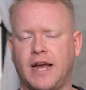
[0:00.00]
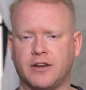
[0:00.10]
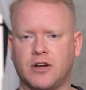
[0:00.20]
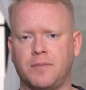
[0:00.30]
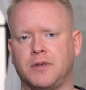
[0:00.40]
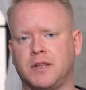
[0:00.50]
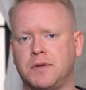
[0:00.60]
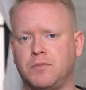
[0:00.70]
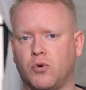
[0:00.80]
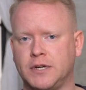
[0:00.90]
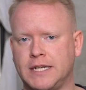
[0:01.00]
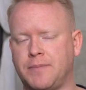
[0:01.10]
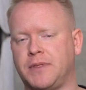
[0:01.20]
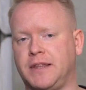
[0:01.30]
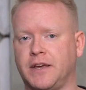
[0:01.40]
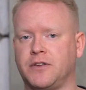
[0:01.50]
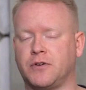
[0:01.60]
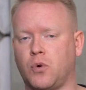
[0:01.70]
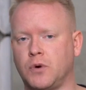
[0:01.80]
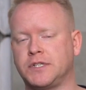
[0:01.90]
ad copy a little bit more in depth in the other
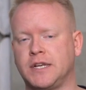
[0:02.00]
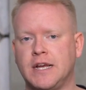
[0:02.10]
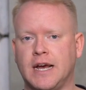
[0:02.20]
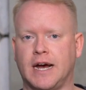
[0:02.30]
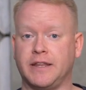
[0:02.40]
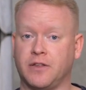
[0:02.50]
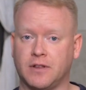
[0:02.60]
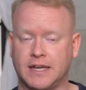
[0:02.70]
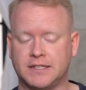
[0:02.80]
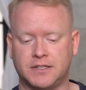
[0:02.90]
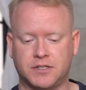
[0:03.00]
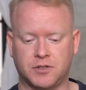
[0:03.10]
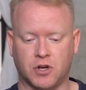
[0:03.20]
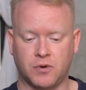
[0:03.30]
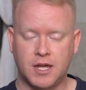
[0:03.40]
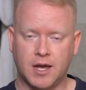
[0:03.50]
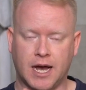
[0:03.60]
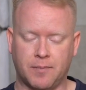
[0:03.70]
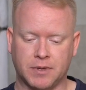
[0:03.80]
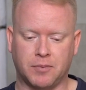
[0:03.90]
course, in the other lessons. So,
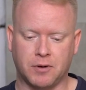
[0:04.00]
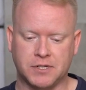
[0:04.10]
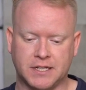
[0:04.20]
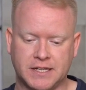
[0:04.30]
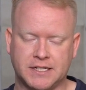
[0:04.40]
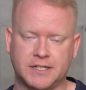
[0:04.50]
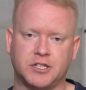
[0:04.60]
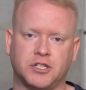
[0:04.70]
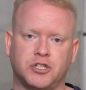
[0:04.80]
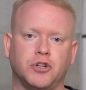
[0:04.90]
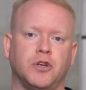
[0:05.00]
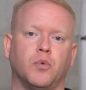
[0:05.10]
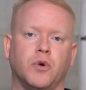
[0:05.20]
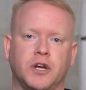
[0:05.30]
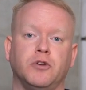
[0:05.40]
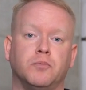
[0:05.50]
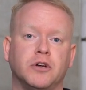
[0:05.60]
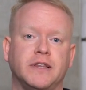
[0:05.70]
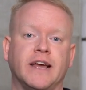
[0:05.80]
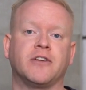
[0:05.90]
but the purpose of this is just to show you where you'd
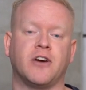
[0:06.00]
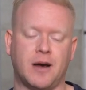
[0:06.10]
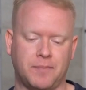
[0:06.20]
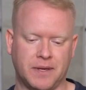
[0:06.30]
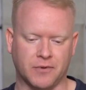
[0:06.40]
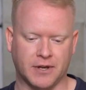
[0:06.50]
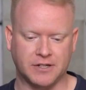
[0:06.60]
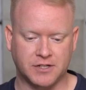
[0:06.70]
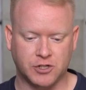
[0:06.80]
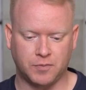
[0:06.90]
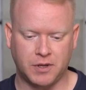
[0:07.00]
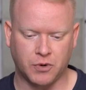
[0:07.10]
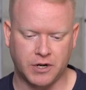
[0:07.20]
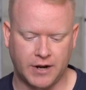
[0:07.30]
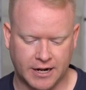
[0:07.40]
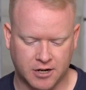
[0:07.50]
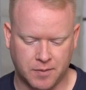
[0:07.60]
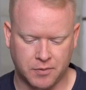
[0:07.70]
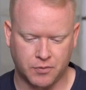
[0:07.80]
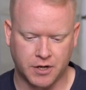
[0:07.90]
put that copy. Okay, so this would be where your ad copy would